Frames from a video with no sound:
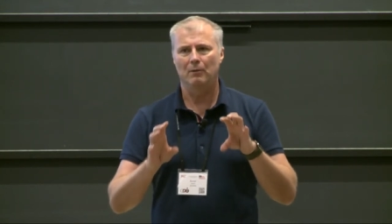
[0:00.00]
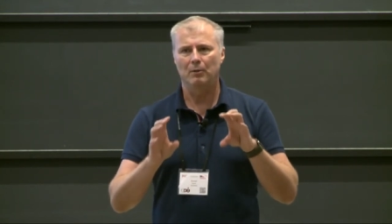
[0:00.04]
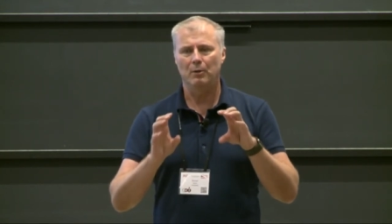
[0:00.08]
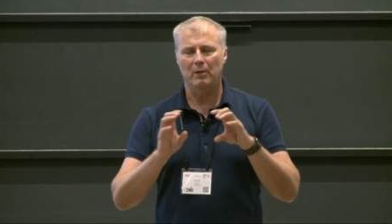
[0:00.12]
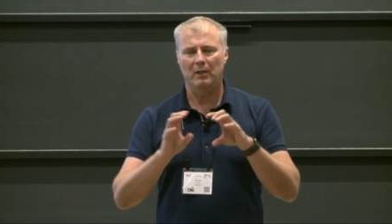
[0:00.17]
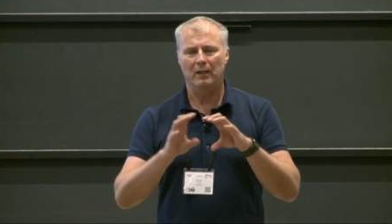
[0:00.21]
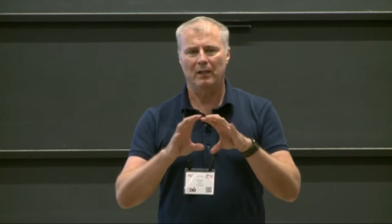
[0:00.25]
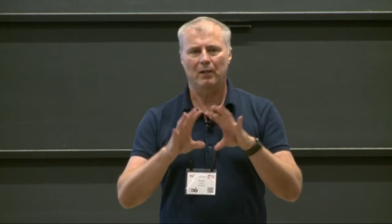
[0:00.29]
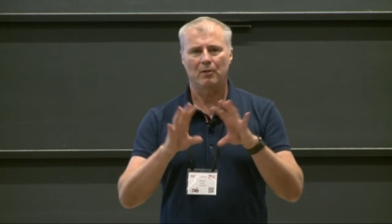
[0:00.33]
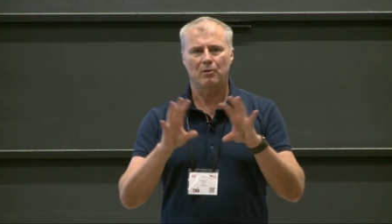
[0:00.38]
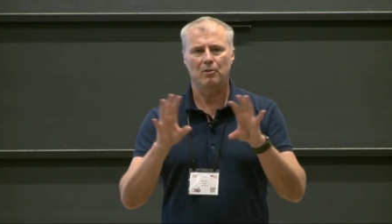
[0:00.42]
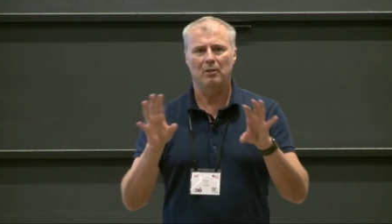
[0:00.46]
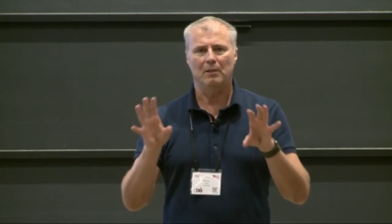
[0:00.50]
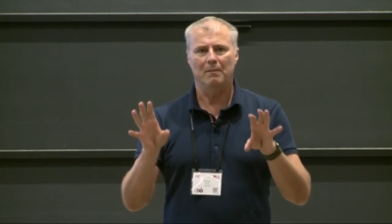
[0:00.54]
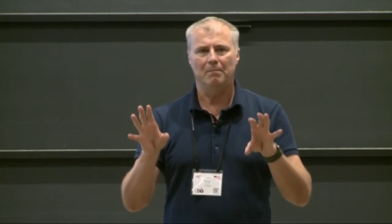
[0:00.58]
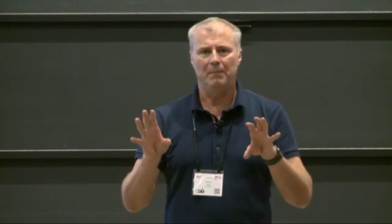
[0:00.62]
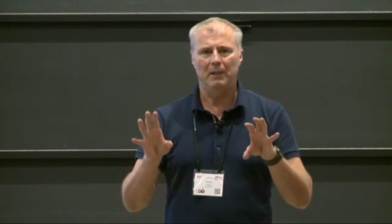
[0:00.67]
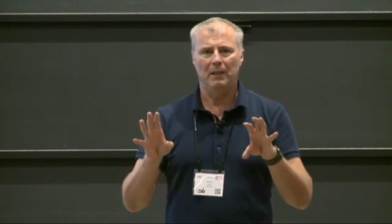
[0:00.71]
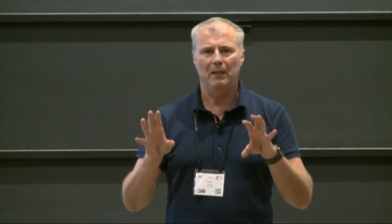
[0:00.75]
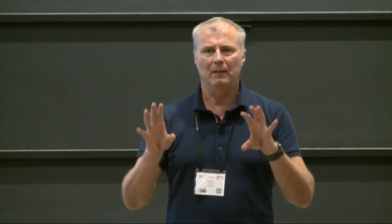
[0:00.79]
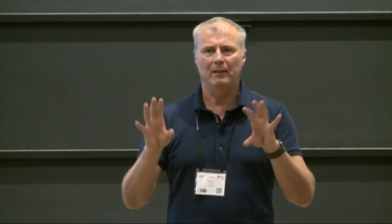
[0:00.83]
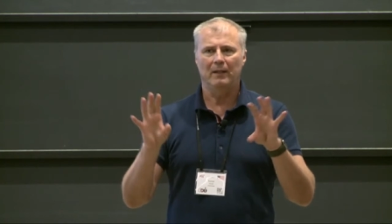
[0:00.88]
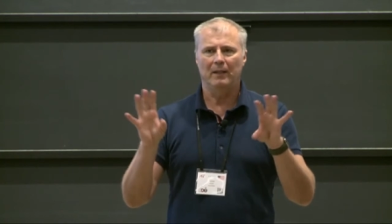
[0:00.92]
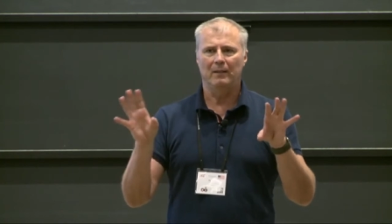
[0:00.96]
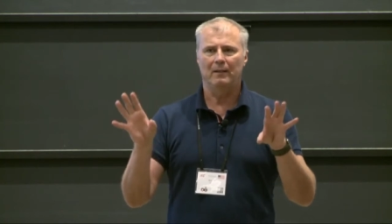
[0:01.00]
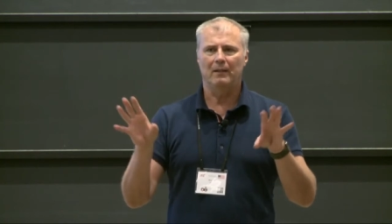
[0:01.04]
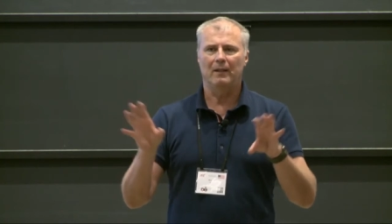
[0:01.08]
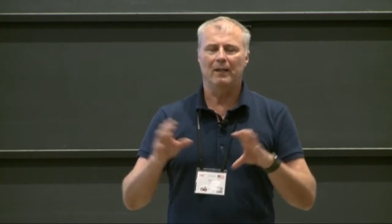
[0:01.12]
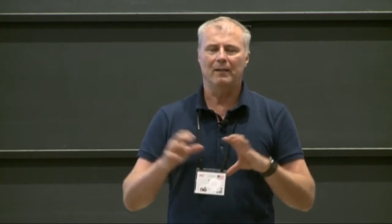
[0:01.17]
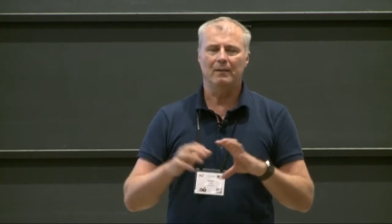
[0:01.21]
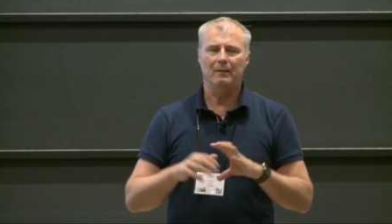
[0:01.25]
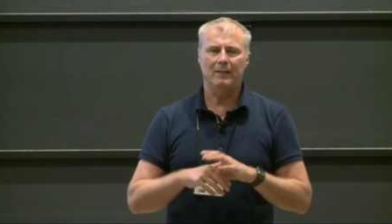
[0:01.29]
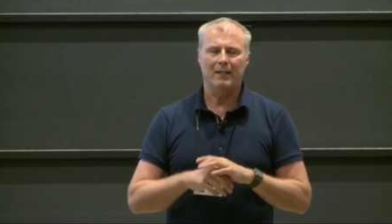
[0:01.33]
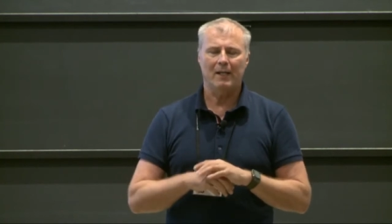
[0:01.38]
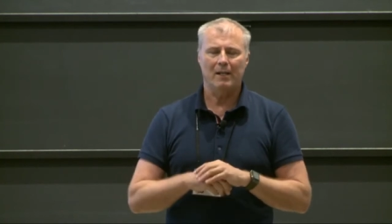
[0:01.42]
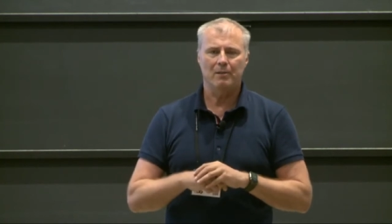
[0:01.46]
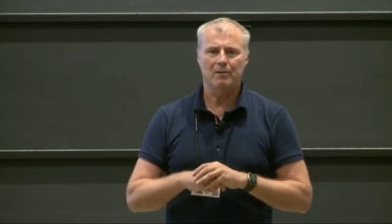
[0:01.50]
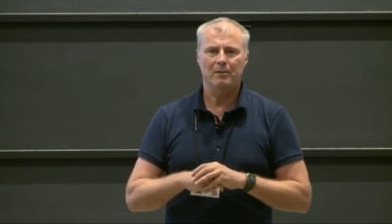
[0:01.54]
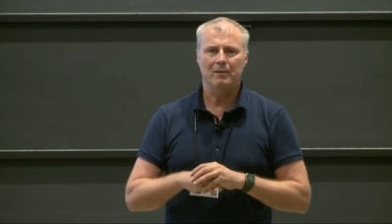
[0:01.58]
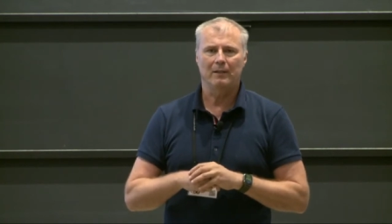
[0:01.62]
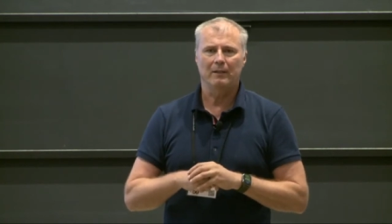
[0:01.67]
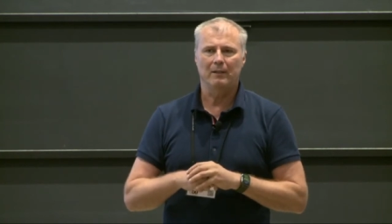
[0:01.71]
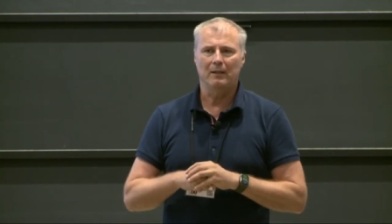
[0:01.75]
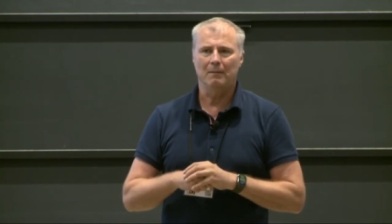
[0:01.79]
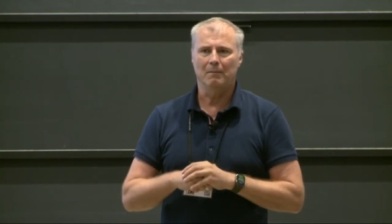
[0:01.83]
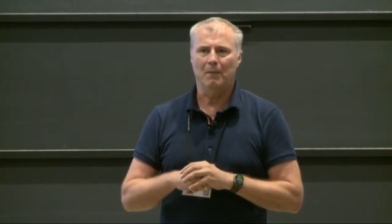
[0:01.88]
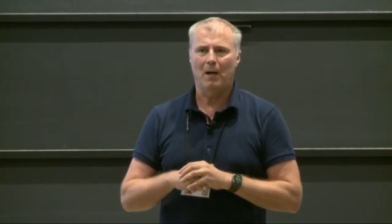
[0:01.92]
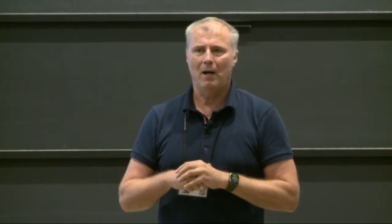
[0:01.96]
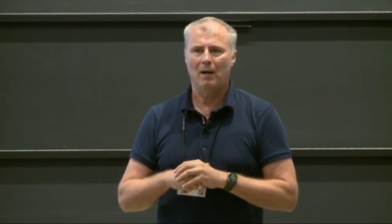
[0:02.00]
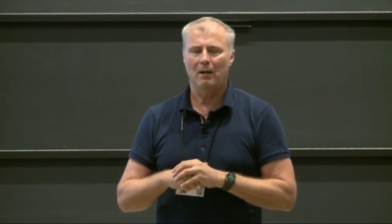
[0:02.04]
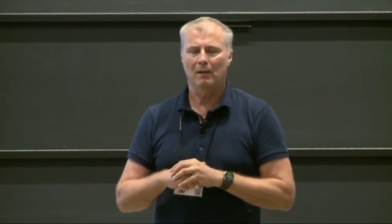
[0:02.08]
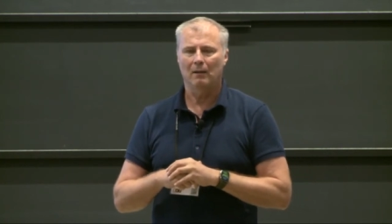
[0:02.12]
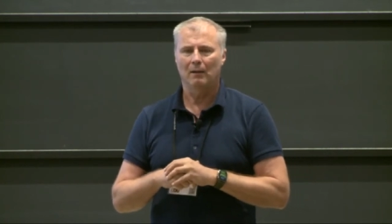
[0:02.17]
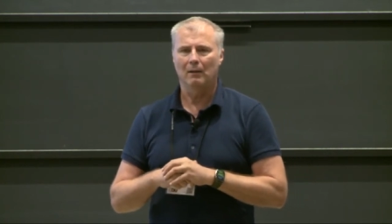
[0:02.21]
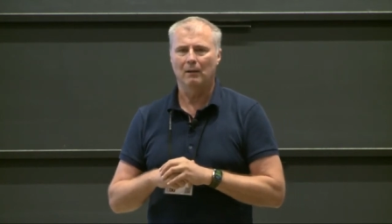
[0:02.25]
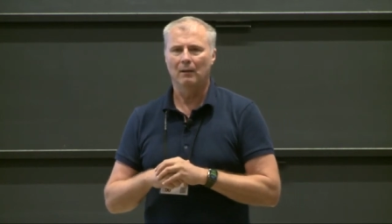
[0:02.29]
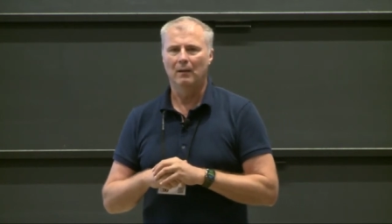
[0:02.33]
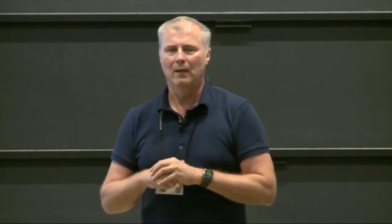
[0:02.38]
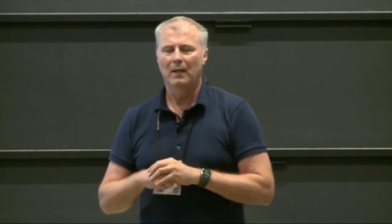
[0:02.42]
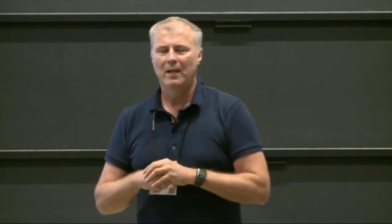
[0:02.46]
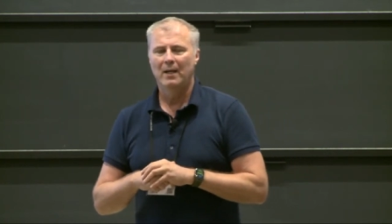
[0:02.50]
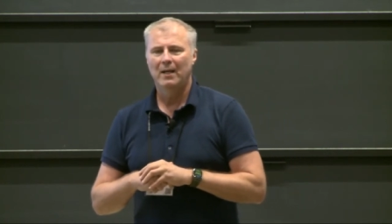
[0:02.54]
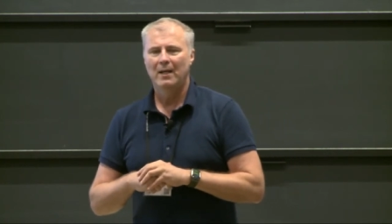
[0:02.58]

You can actually build it and translate a model.